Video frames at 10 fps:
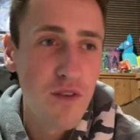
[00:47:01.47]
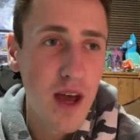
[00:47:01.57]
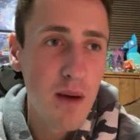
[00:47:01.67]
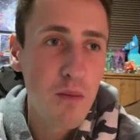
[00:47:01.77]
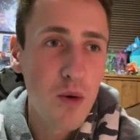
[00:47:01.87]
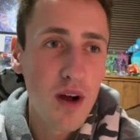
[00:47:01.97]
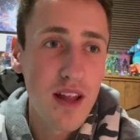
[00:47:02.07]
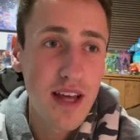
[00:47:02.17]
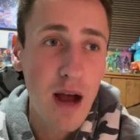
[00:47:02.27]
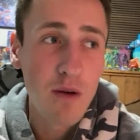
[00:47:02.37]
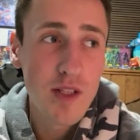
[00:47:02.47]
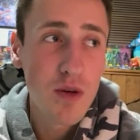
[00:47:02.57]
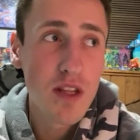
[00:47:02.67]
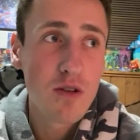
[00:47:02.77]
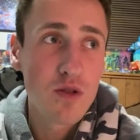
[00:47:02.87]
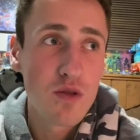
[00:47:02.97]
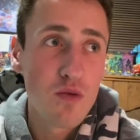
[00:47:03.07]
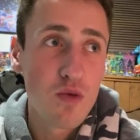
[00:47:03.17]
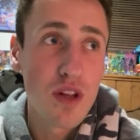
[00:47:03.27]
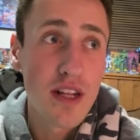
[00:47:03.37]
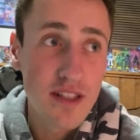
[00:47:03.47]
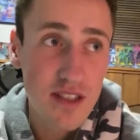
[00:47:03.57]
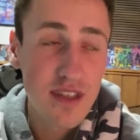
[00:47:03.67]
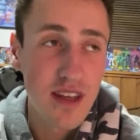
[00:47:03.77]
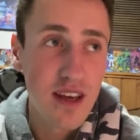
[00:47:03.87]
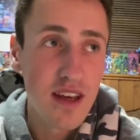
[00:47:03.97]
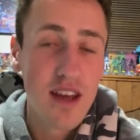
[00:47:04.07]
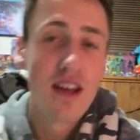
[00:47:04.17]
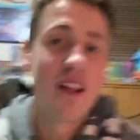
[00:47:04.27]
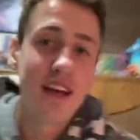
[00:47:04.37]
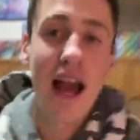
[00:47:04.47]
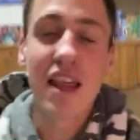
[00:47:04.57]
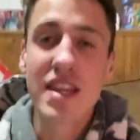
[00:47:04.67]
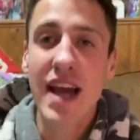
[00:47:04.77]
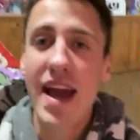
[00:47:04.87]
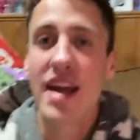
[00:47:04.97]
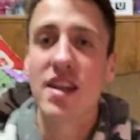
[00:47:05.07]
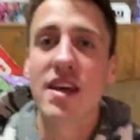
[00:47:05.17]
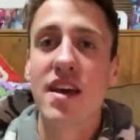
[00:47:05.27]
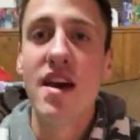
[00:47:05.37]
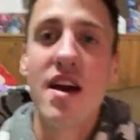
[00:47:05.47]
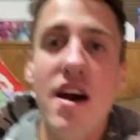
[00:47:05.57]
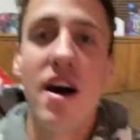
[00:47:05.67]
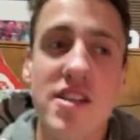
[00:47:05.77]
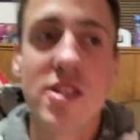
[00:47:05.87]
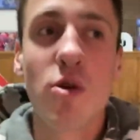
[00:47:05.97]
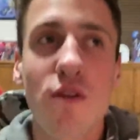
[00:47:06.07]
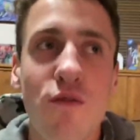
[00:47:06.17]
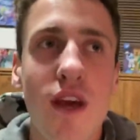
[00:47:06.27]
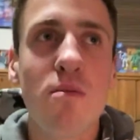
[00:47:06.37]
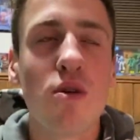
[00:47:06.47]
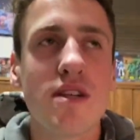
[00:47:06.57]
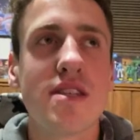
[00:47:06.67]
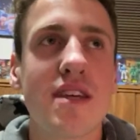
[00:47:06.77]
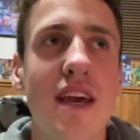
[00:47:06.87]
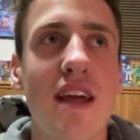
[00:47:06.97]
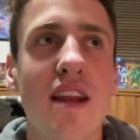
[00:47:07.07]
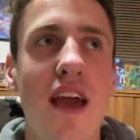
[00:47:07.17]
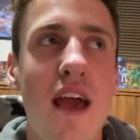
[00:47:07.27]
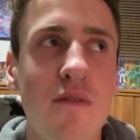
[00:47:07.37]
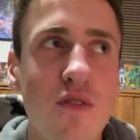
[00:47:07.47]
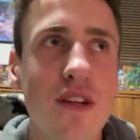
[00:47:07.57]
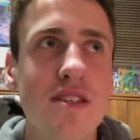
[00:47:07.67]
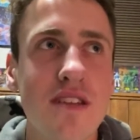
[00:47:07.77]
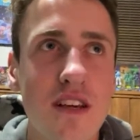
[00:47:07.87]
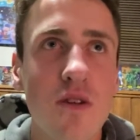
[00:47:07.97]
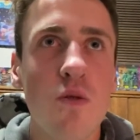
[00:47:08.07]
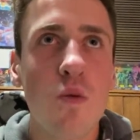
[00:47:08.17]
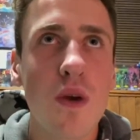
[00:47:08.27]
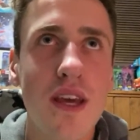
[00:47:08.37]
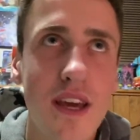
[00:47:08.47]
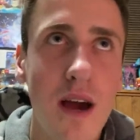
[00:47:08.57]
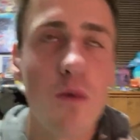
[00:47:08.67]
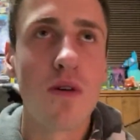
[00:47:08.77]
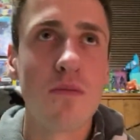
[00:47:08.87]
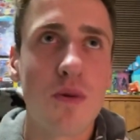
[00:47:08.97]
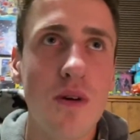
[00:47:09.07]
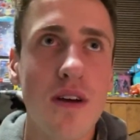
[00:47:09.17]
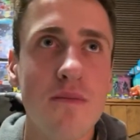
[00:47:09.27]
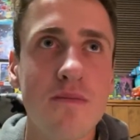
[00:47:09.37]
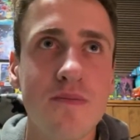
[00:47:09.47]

fanboy, like I was doing those religiously. Like I think I had like a Sony fanboy skit every single week at one point.